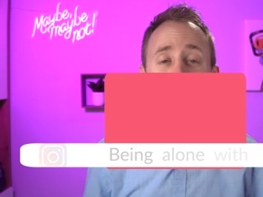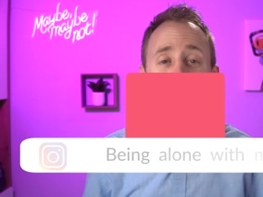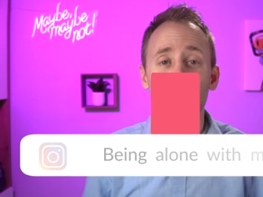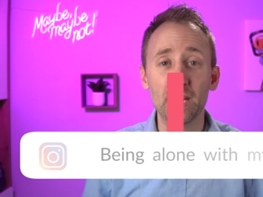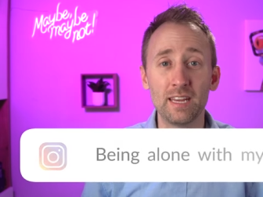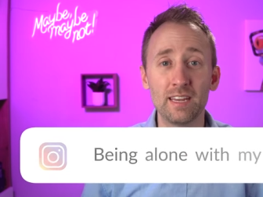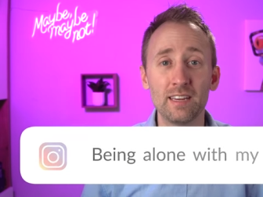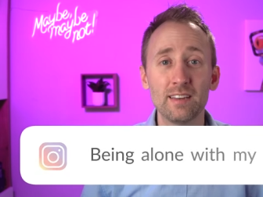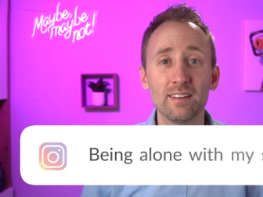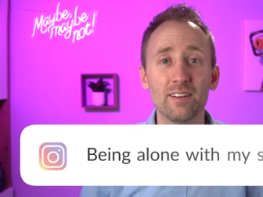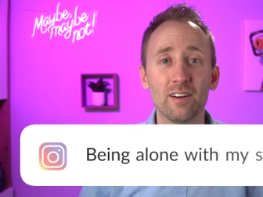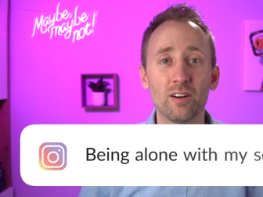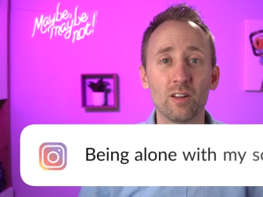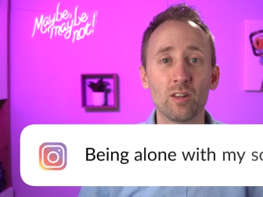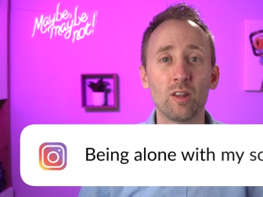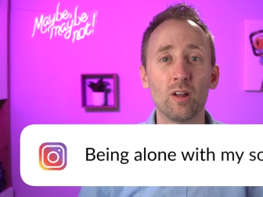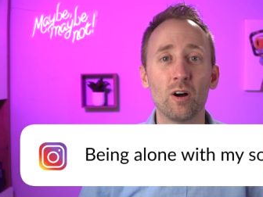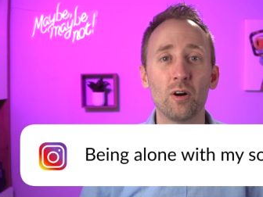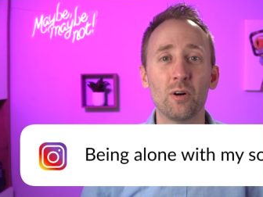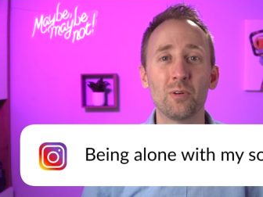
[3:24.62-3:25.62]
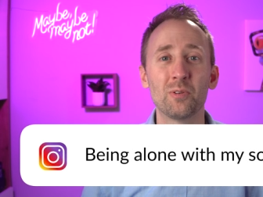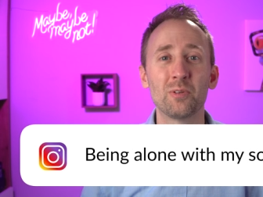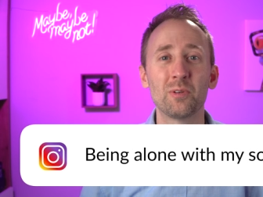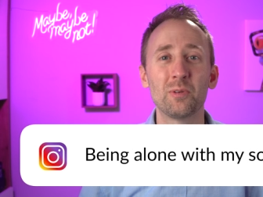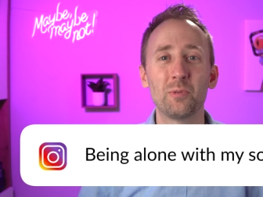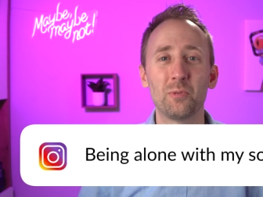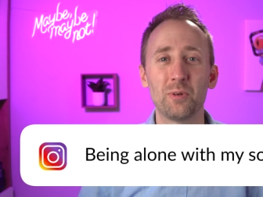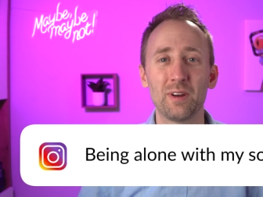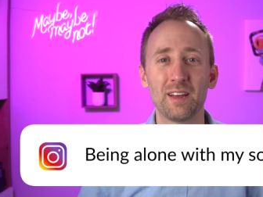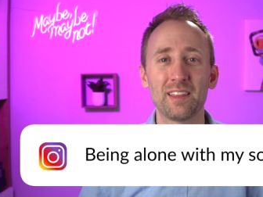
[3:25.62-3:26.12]
Being alone
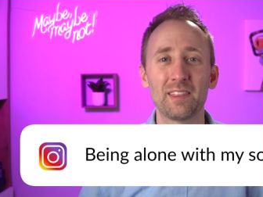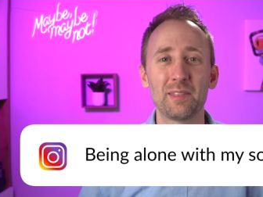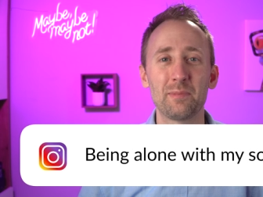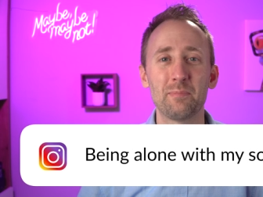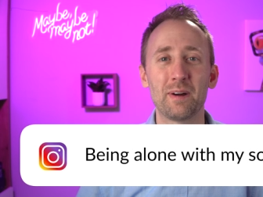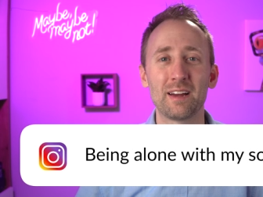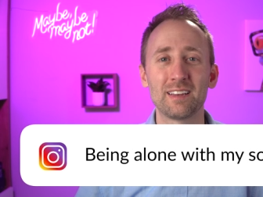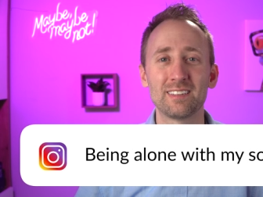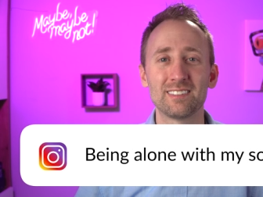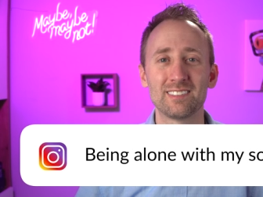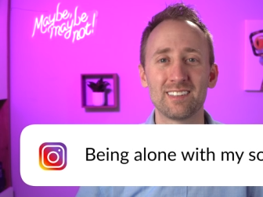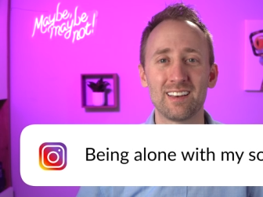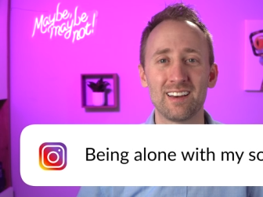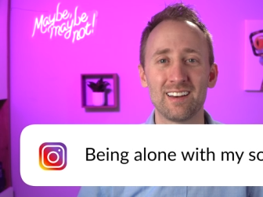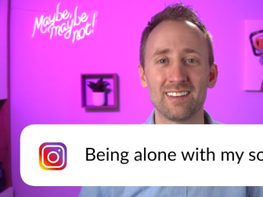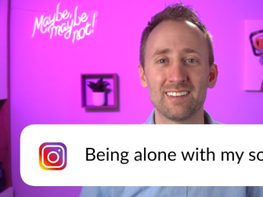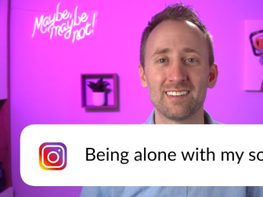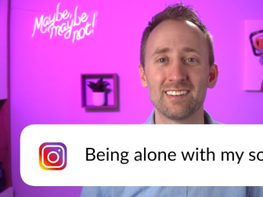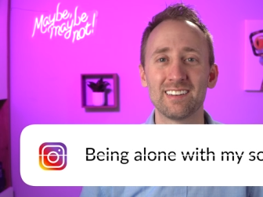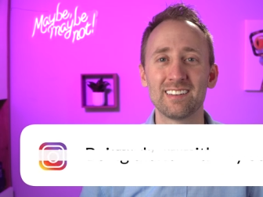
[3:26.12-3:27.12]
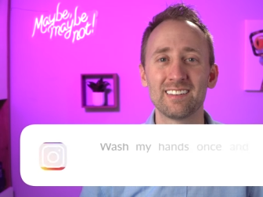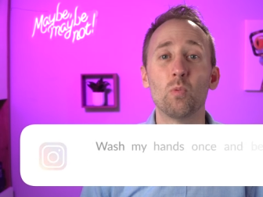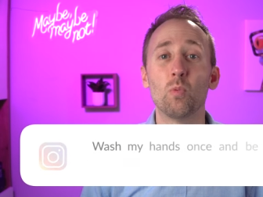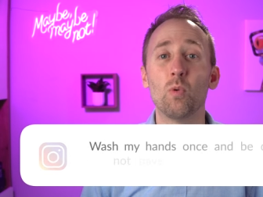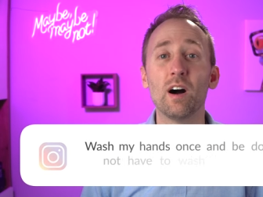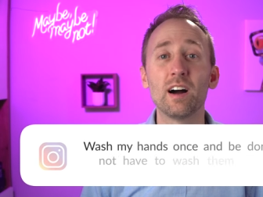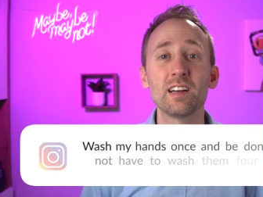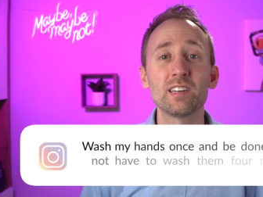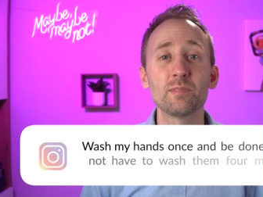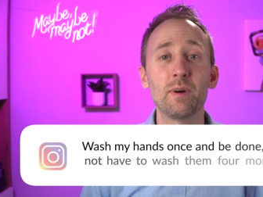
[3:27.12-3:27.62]
with my son.
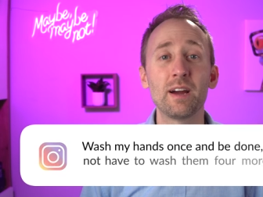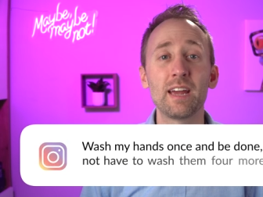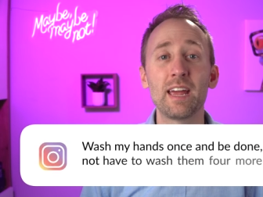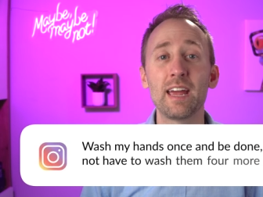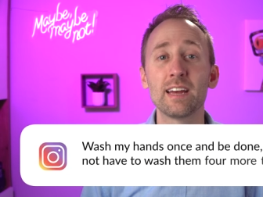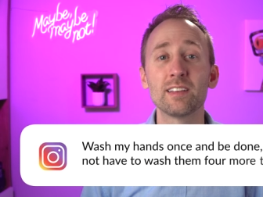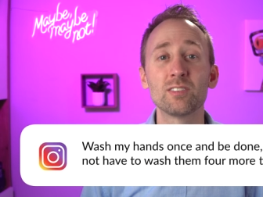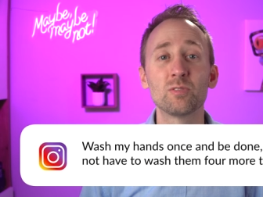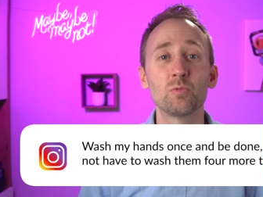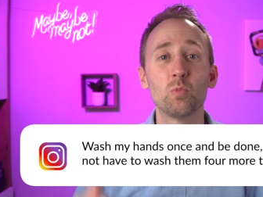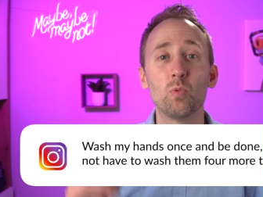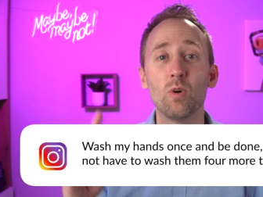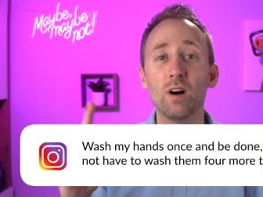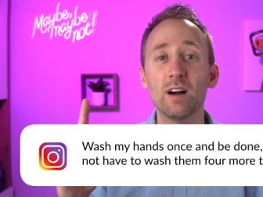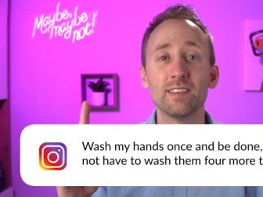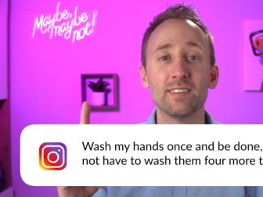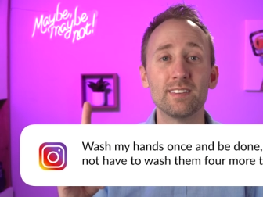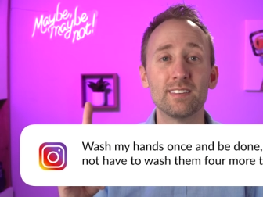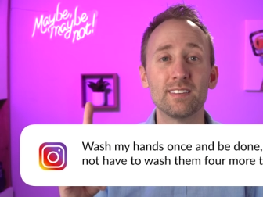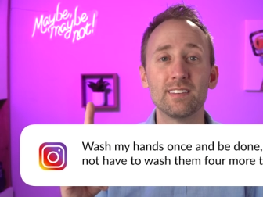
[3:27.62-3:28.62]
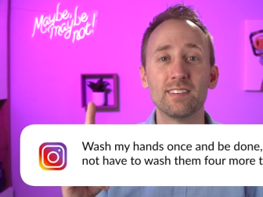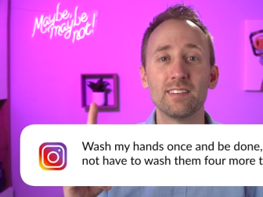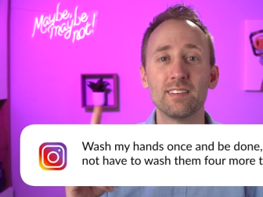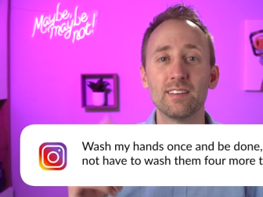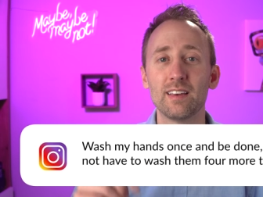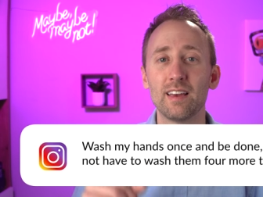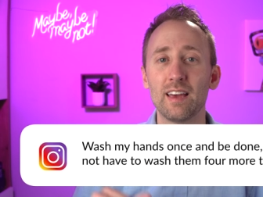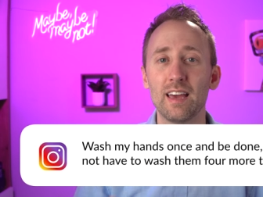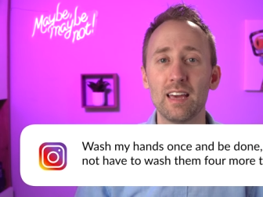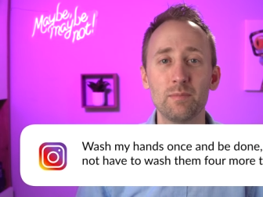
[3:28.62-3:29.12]
Wash my hands once
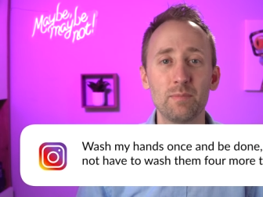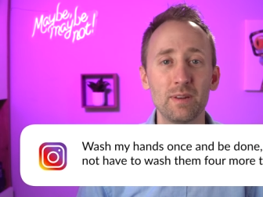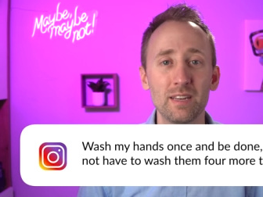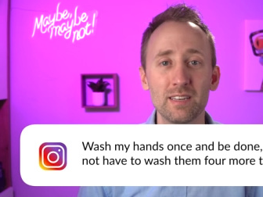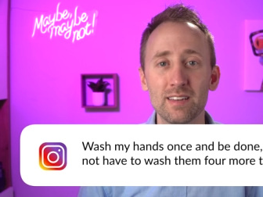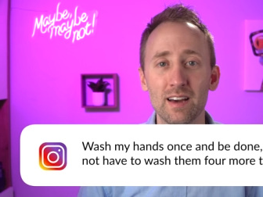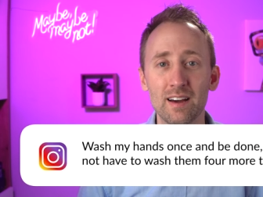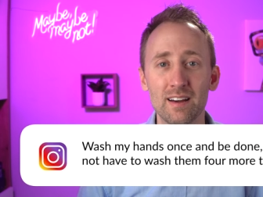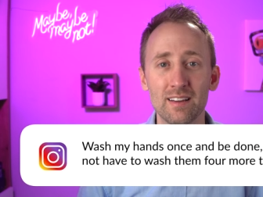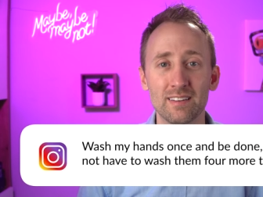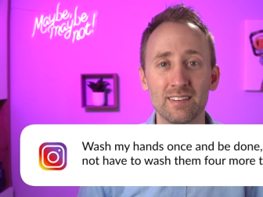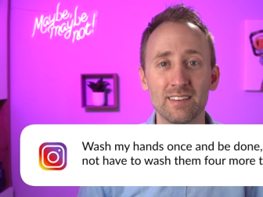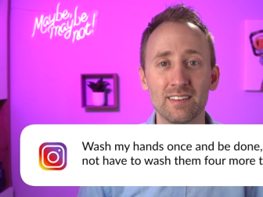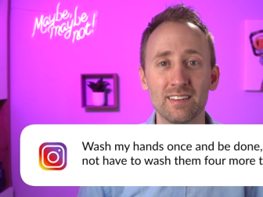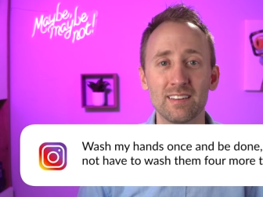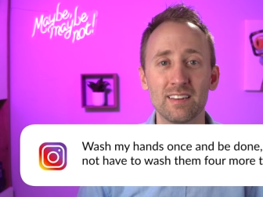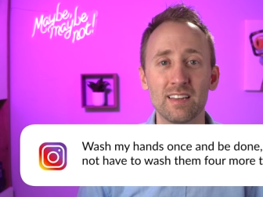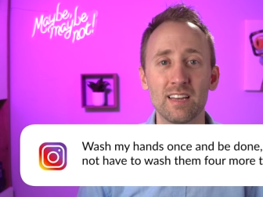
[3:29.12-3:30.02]
and be done.